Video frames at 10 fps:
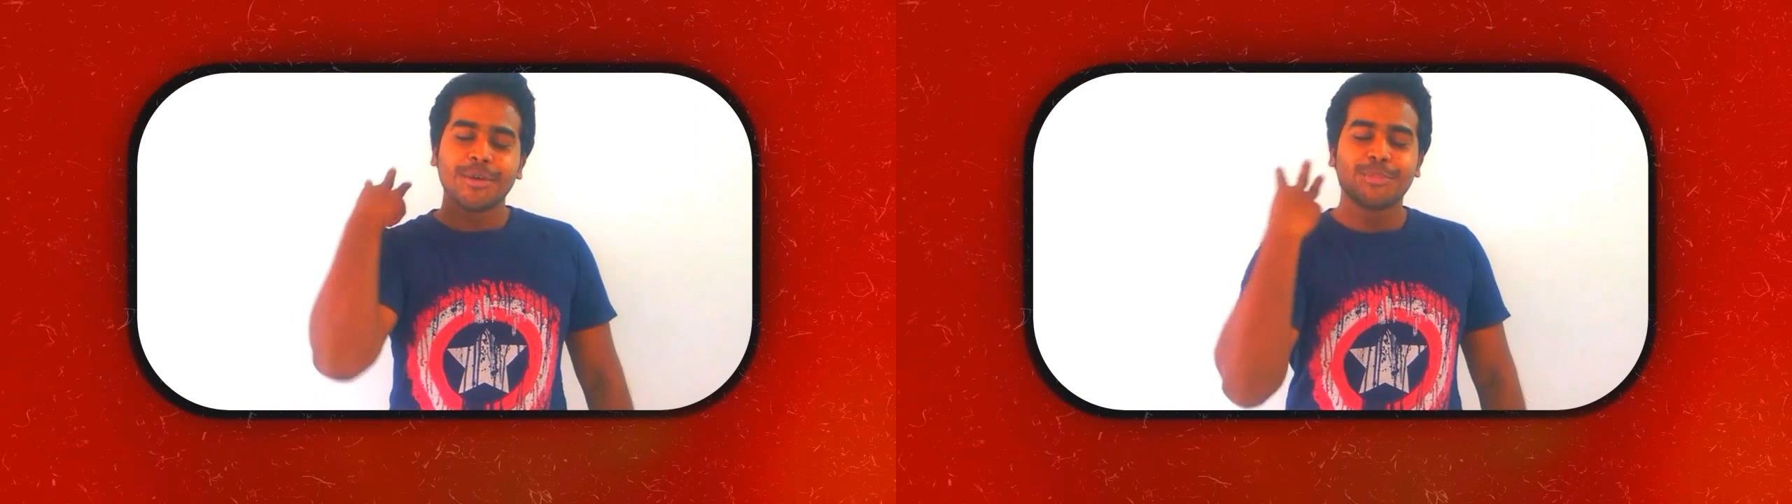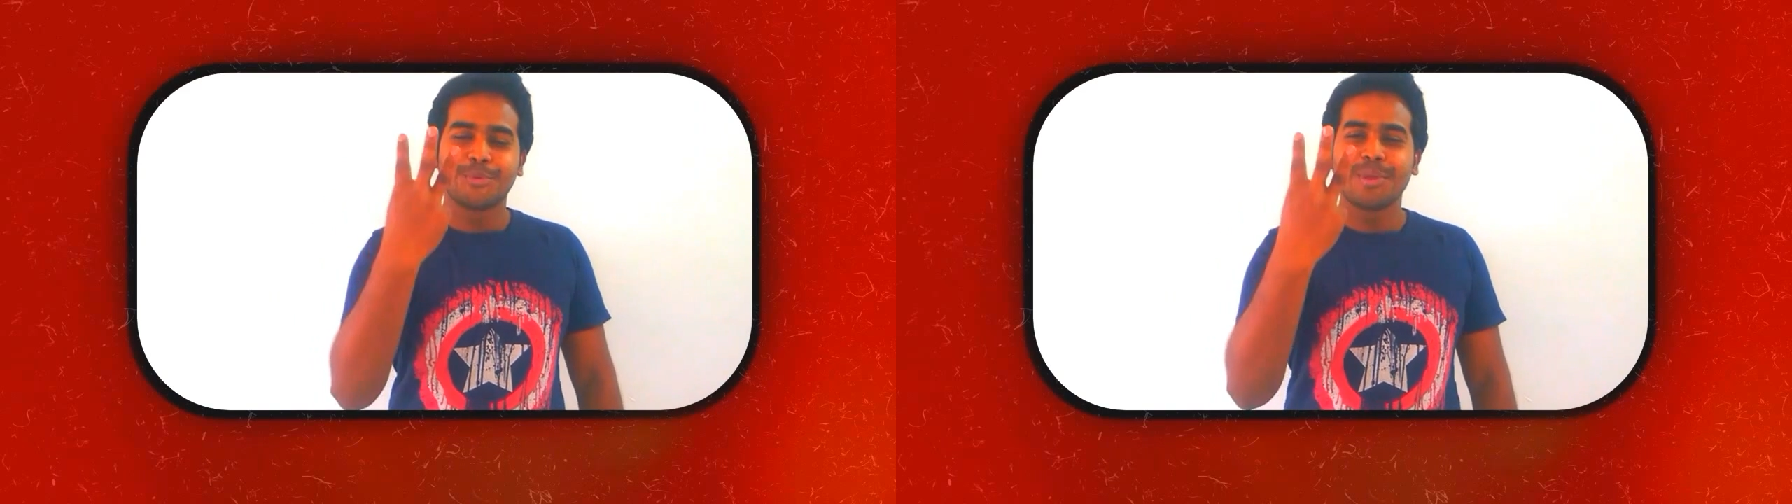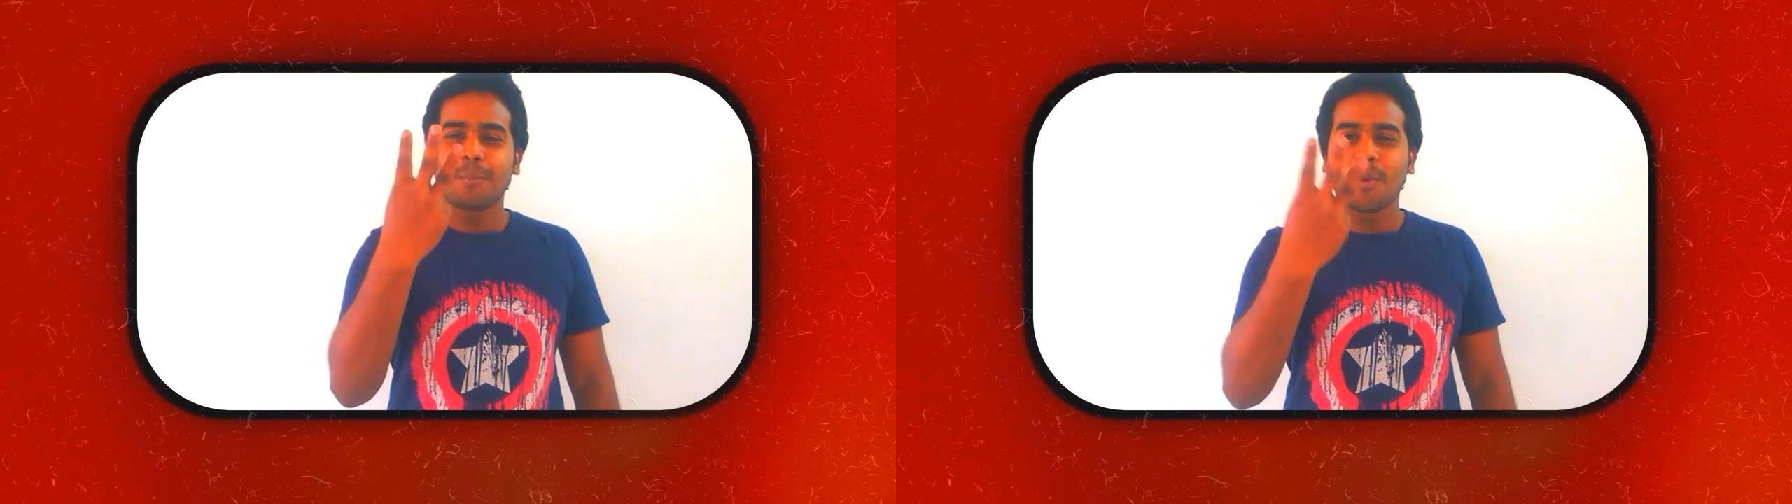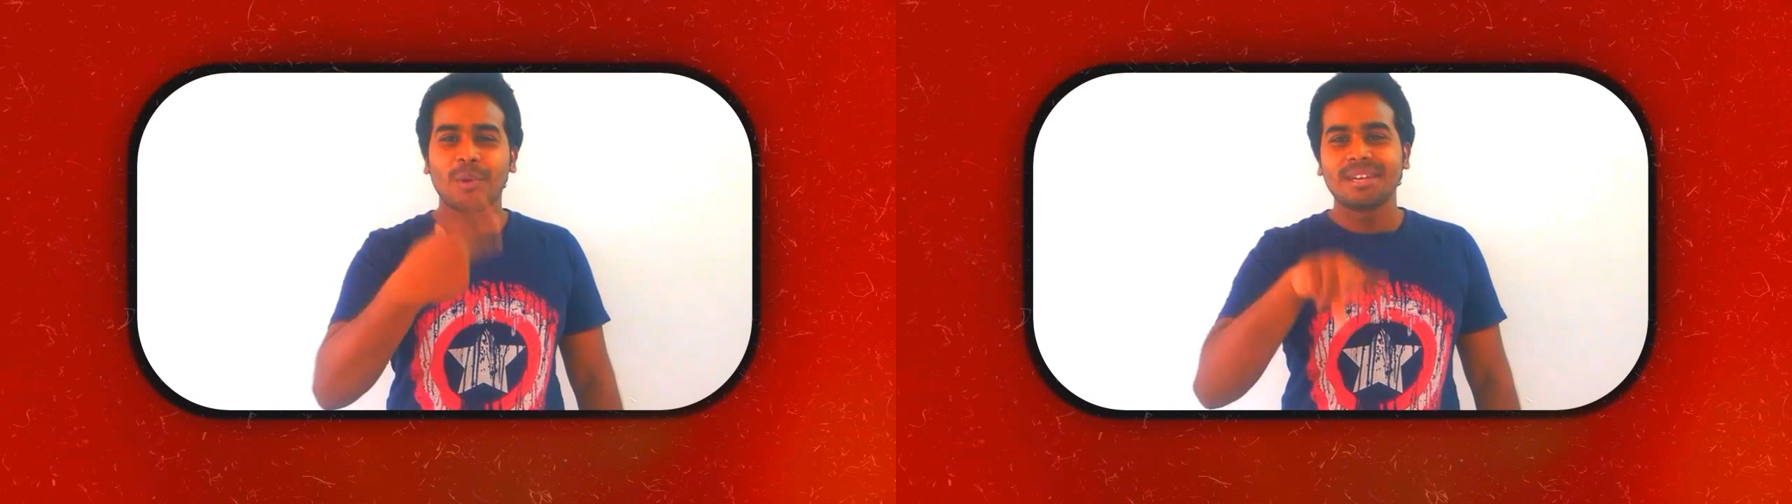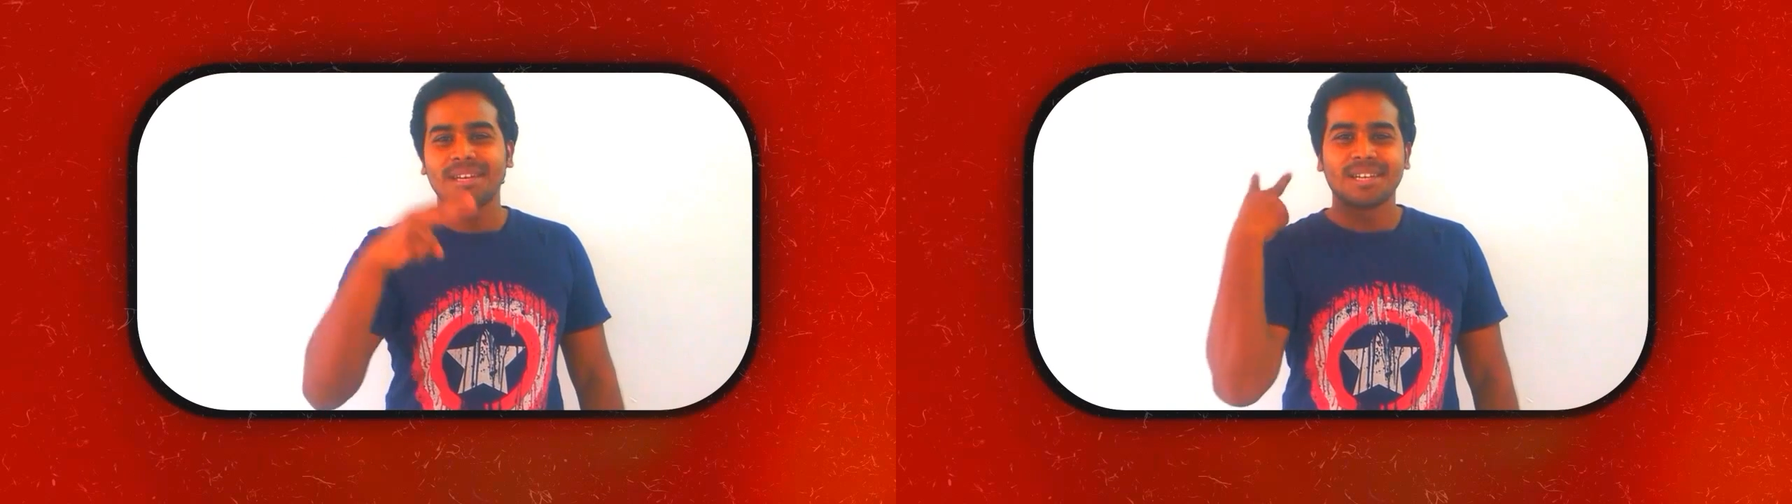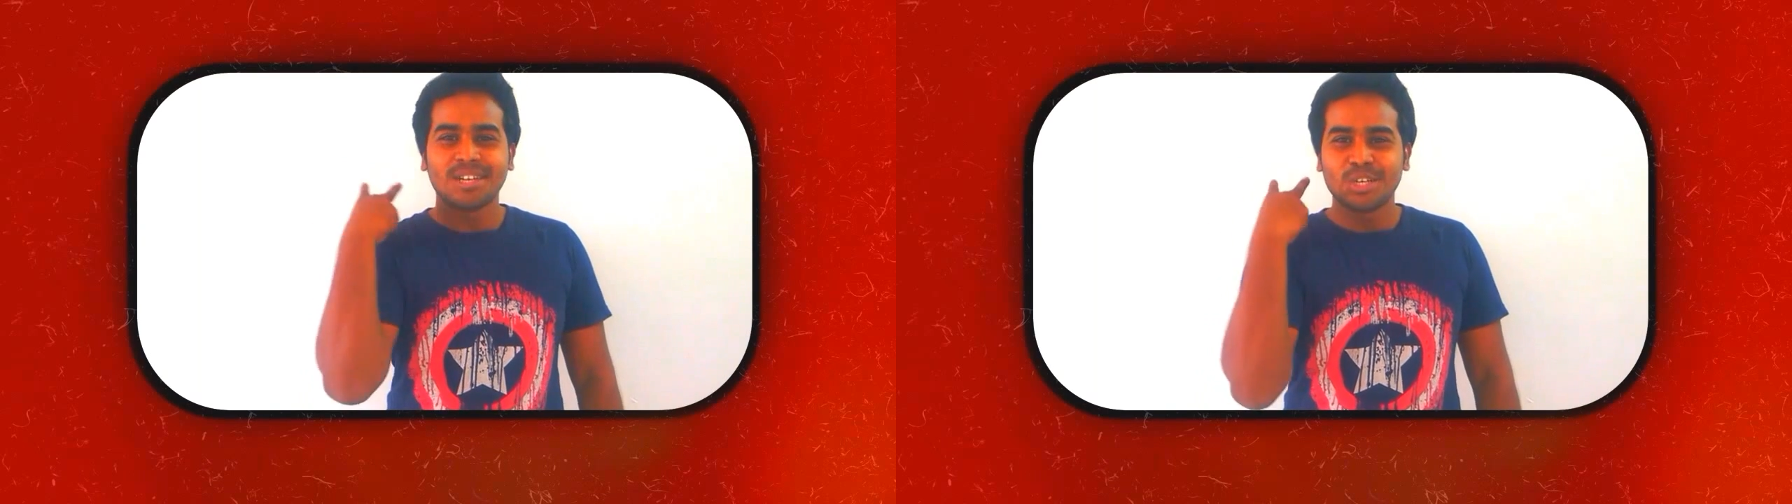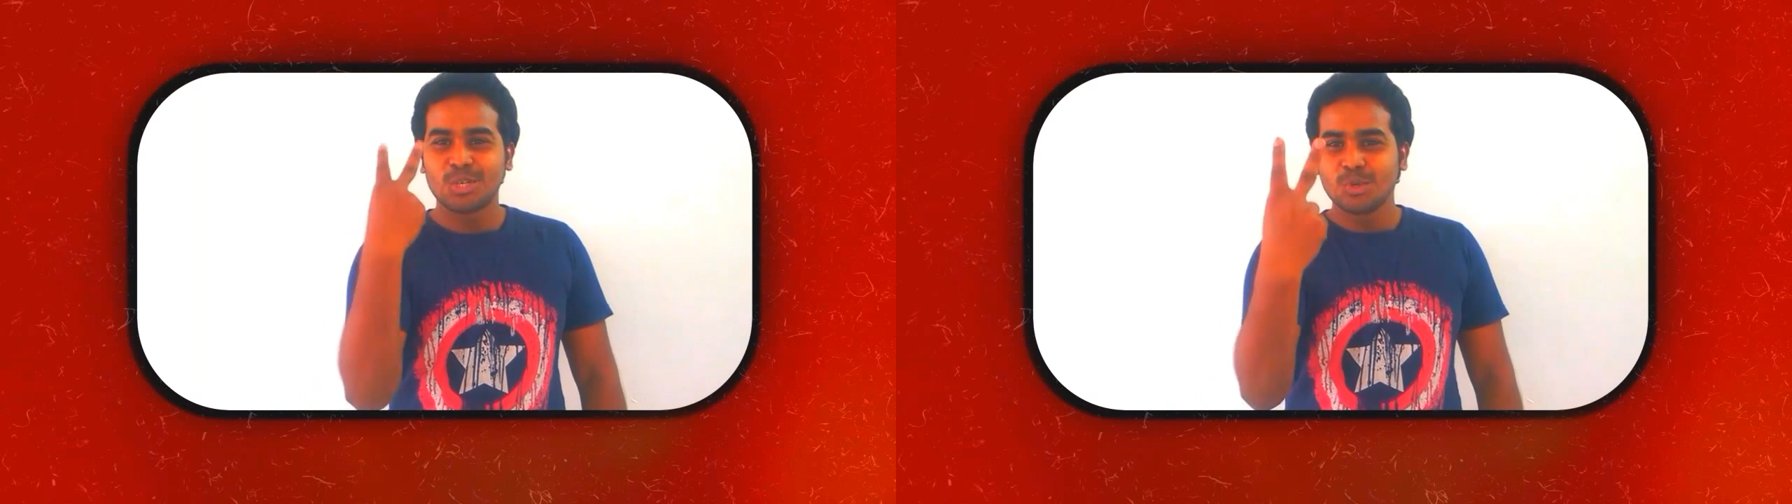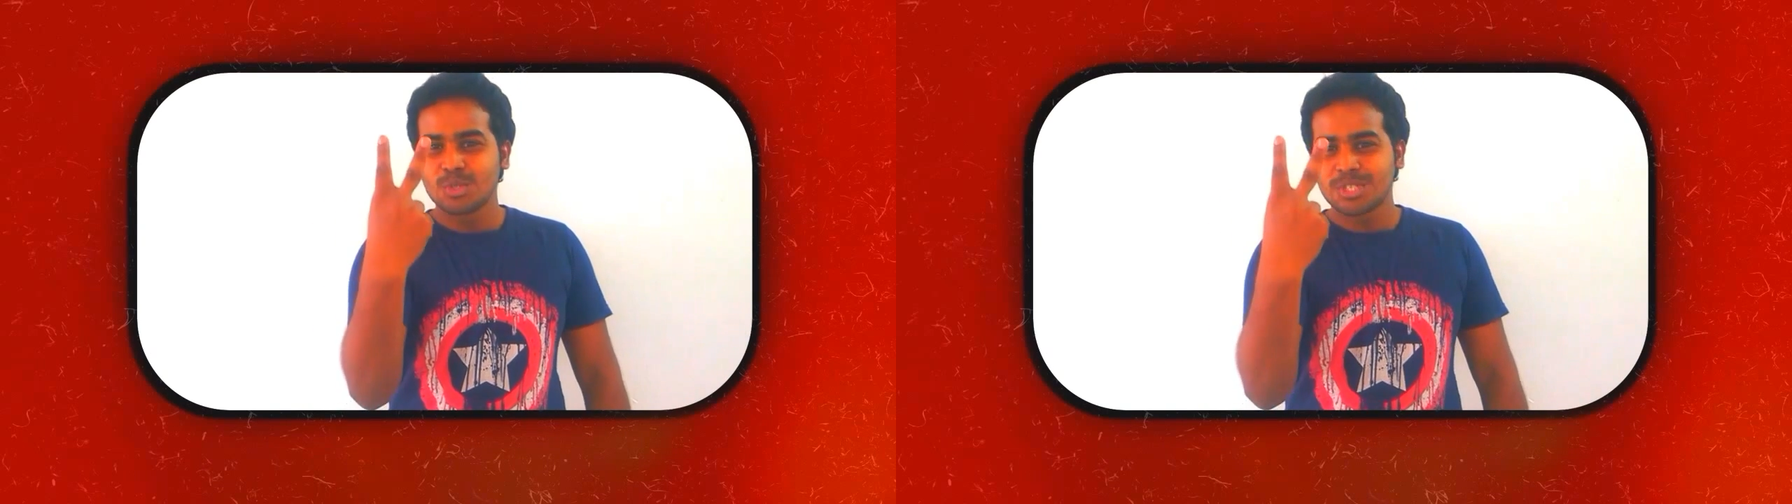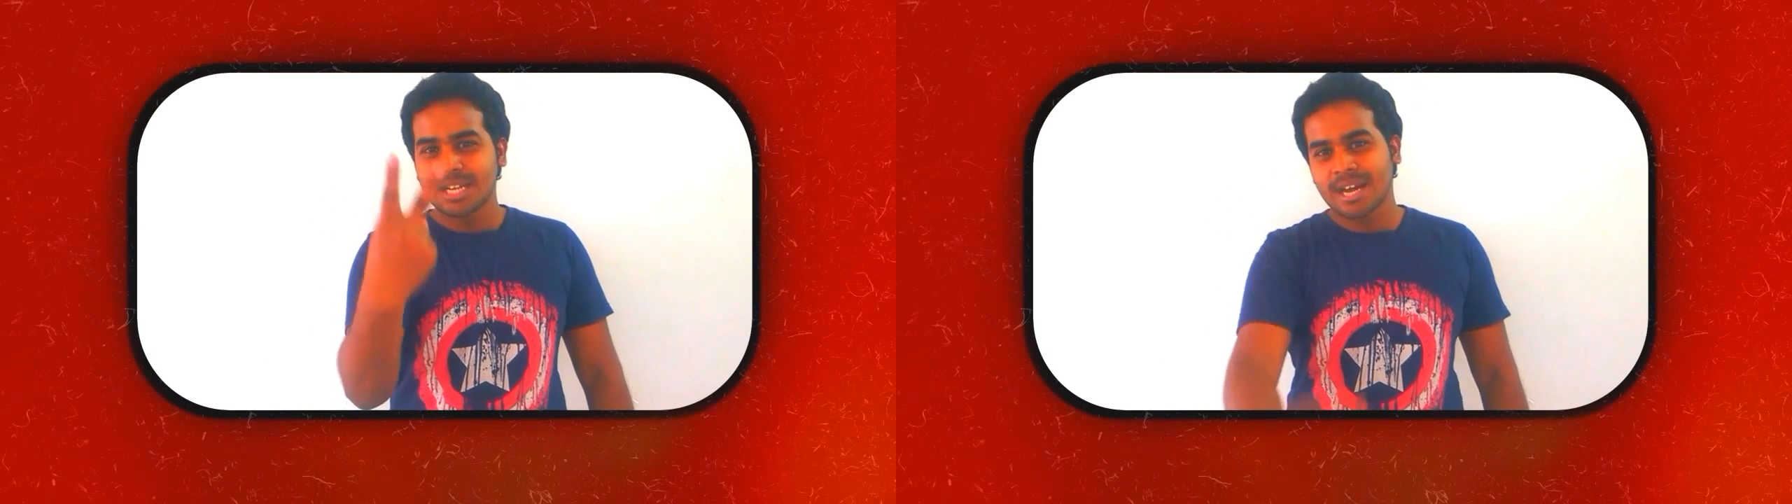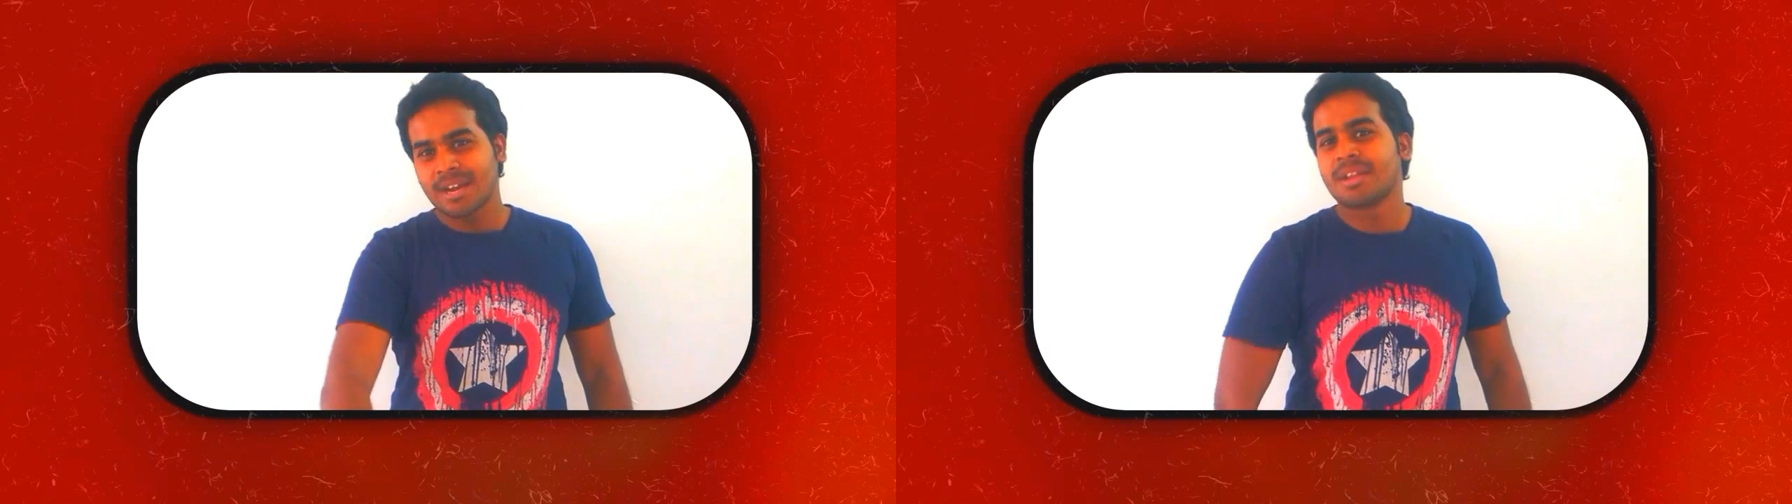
three point two star